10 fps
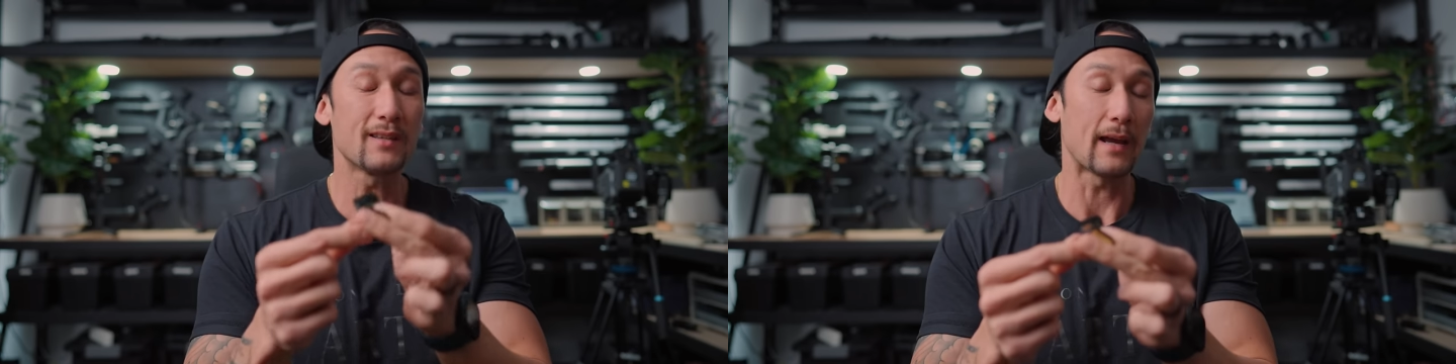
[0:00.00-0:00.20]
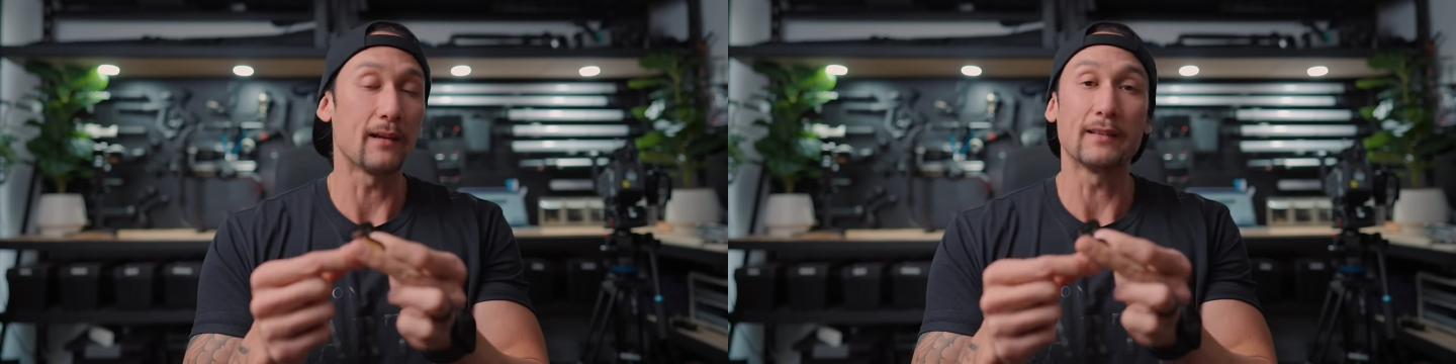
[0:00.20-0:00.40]

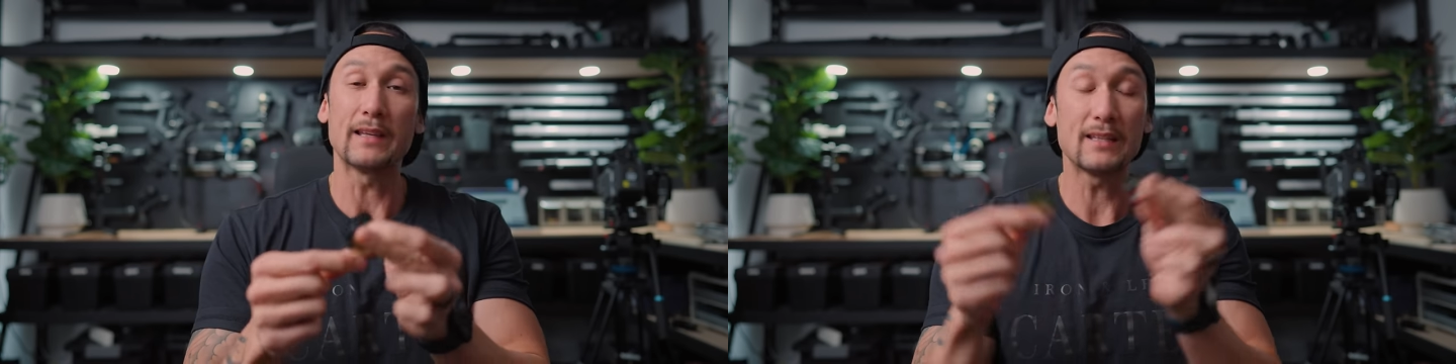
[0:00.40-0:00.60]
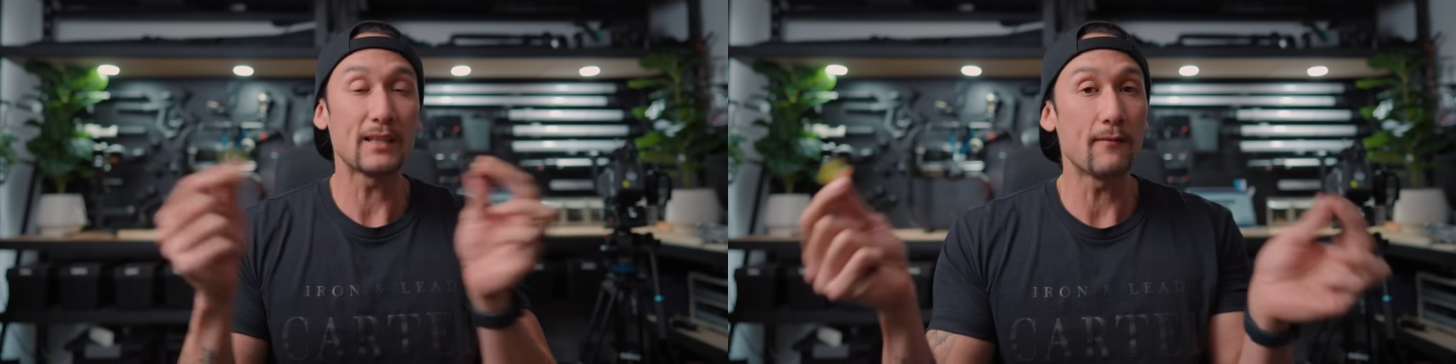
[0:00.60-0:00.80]
They at
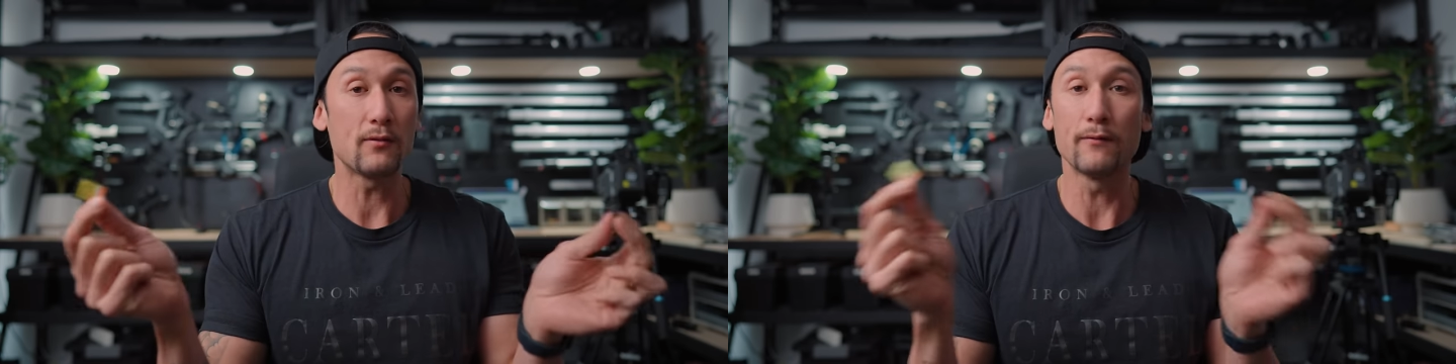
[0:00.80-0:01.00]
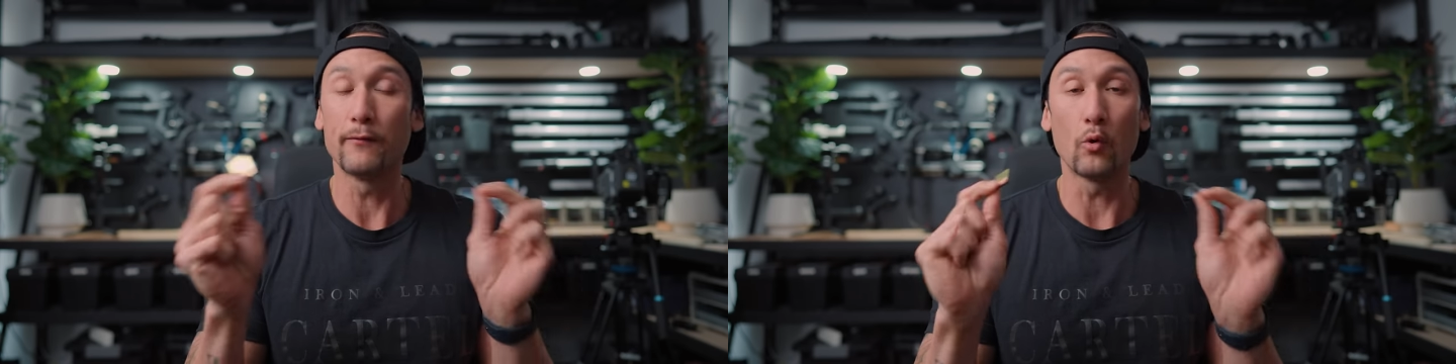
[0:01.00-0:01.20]
least give
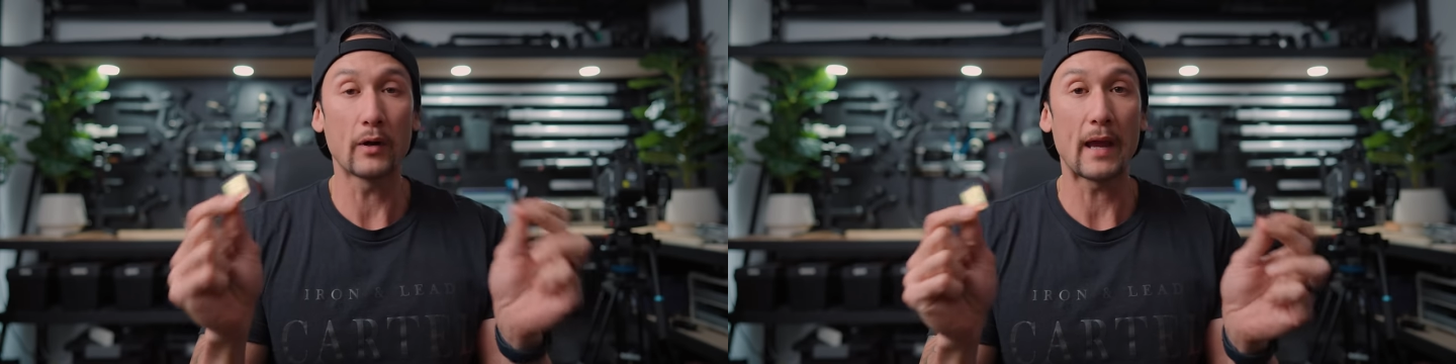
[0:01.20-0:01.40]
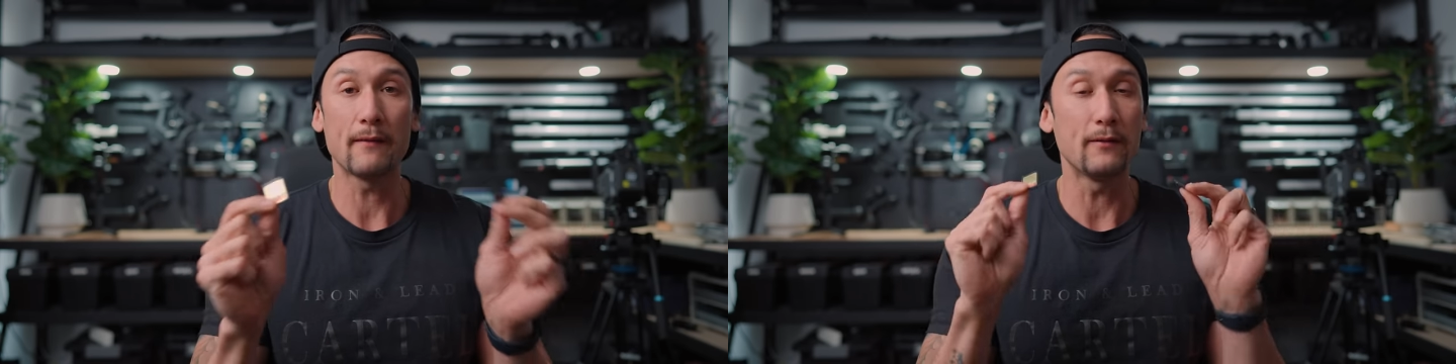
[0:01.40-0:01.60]
you
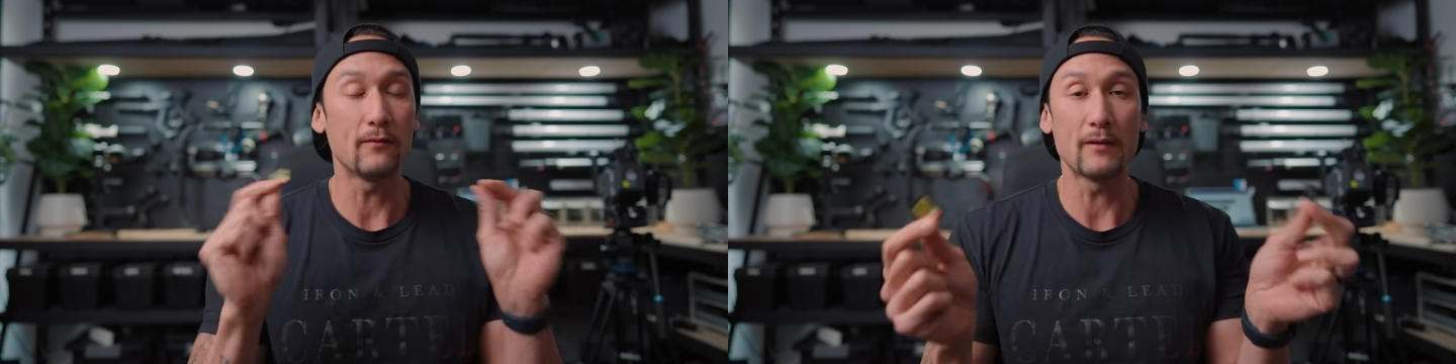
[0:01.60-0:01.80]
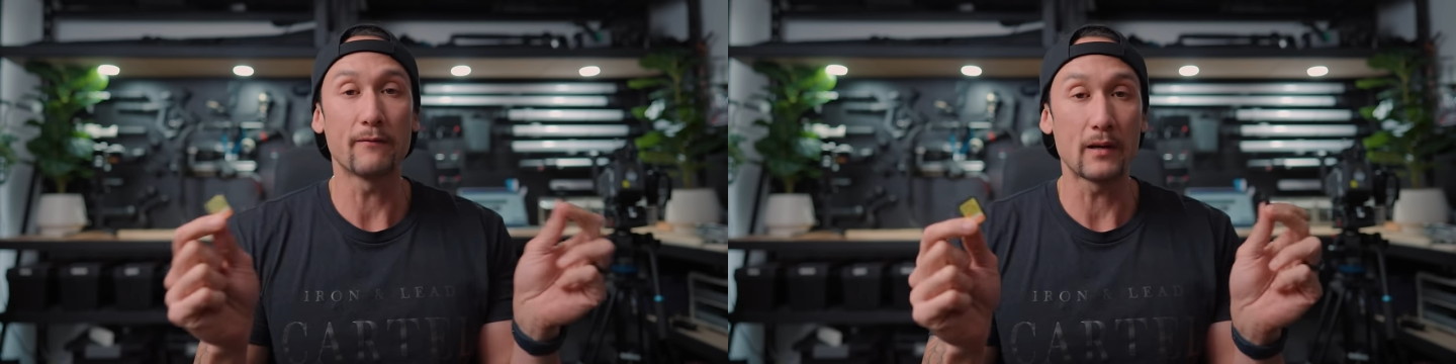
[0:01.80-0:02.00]
4K
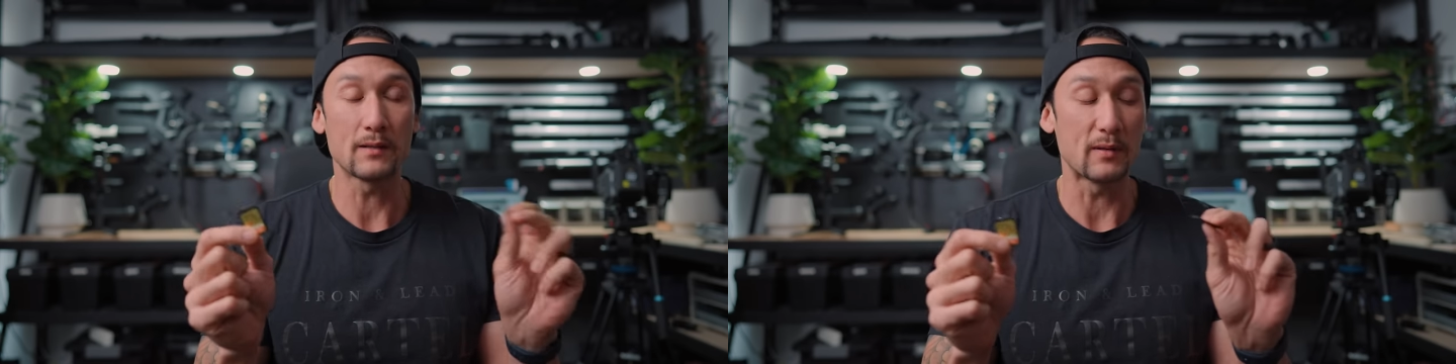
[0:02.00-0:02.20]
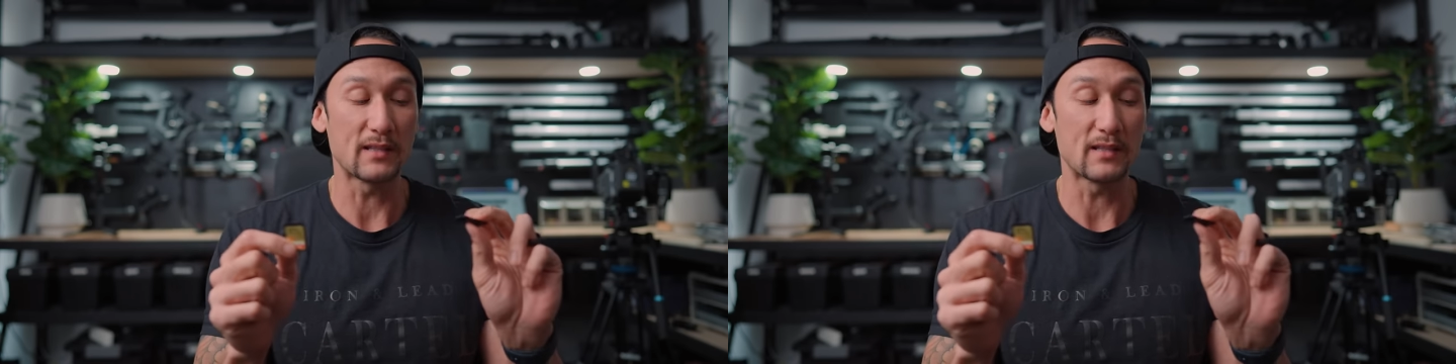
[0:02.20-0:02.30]
50 frames per